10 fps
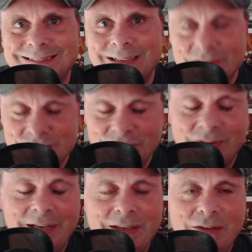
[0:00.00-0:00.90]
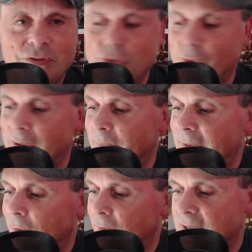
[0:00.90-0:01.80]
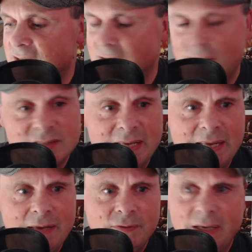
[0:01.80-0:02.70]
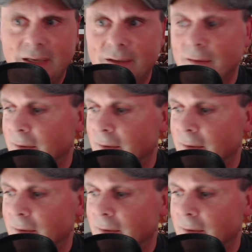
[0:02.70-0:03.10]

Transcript: So thank you for joining me on this Thursday evening.